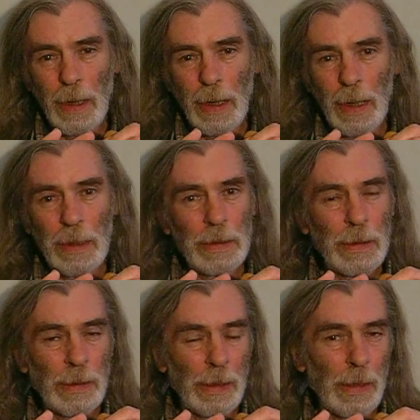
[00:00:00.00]
and
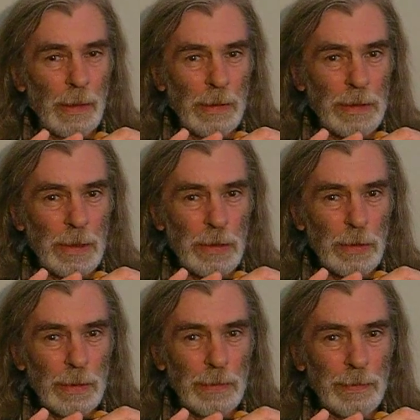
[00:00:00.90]
they are essential.
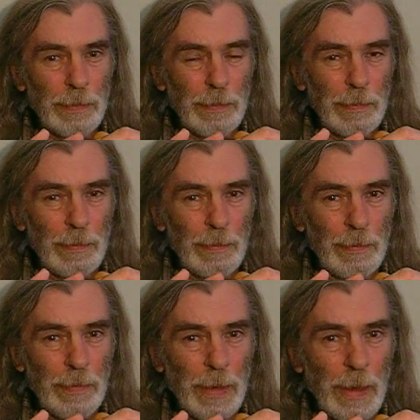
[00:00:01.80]

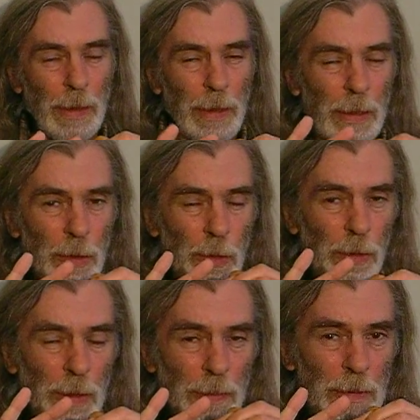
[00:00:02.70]
They are caught
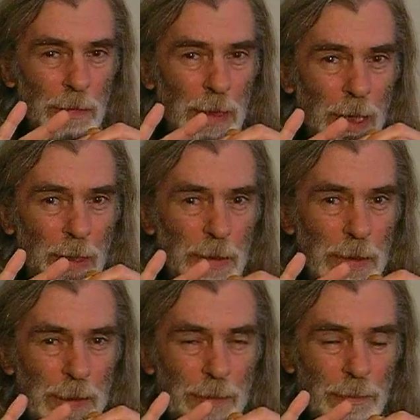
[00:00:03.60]
up in reality
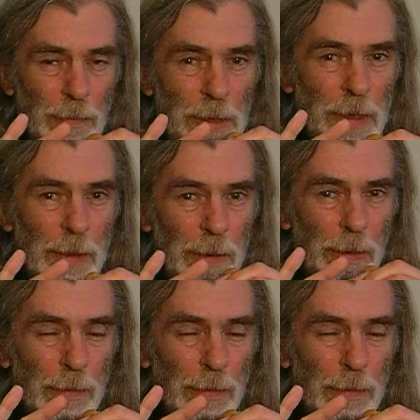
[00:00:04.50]
still,